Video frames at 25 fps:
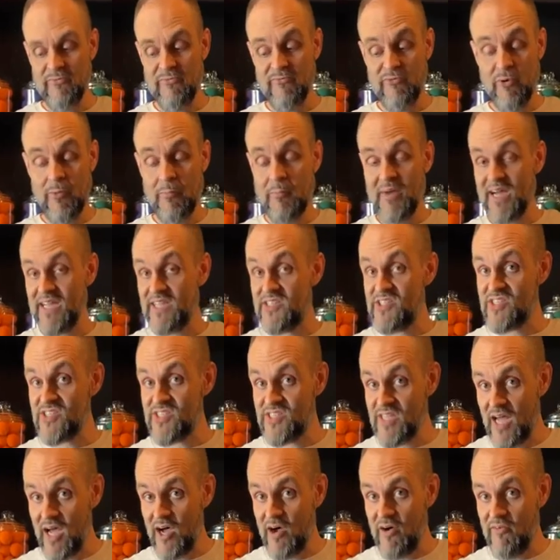For
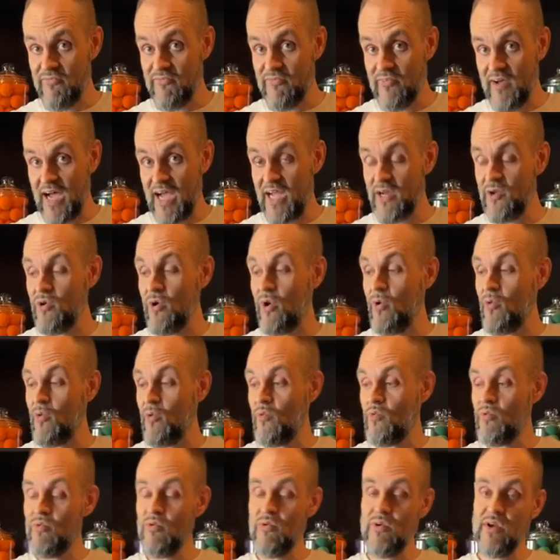myself, I do
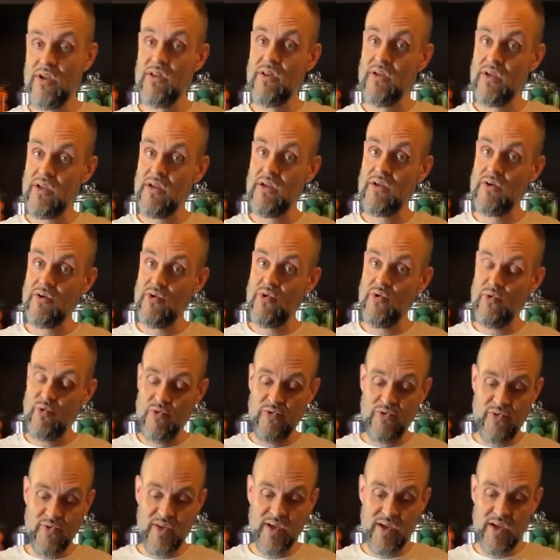a really
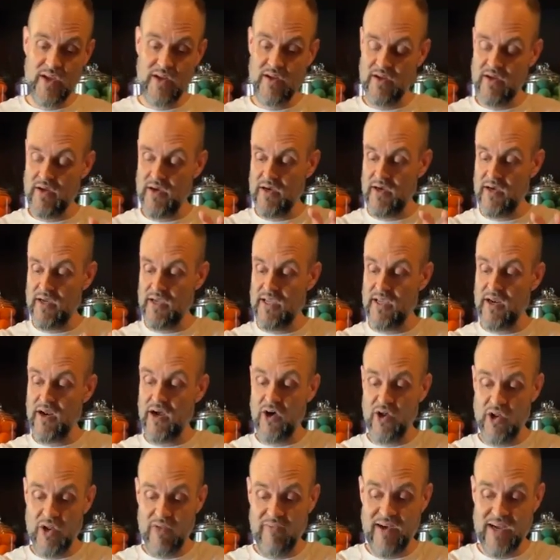cool thing
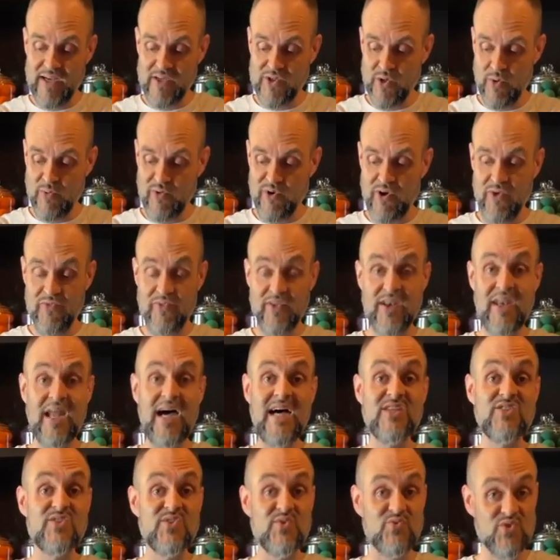in all of October called the
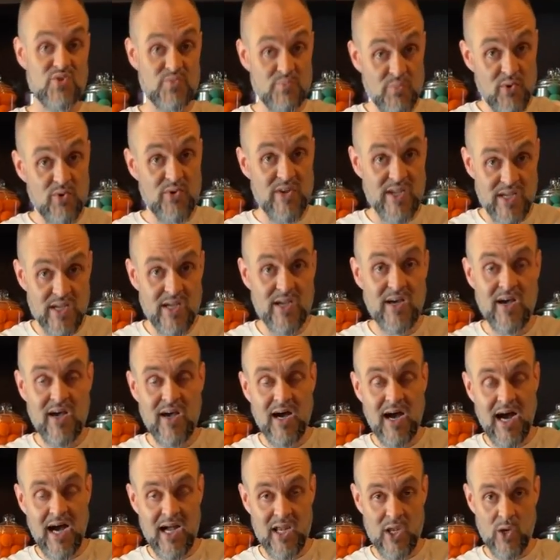Not So Spooky
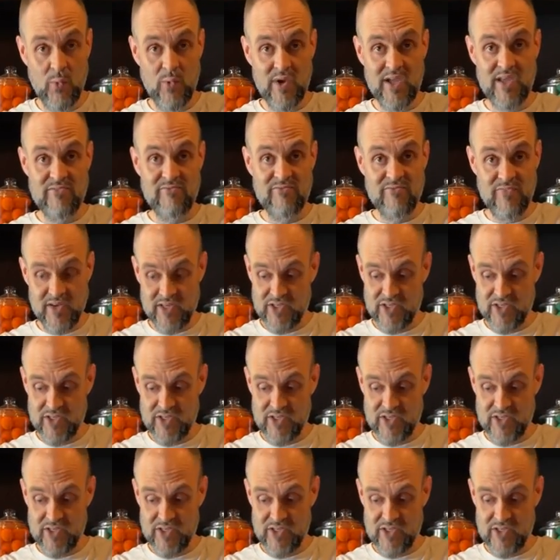Halloween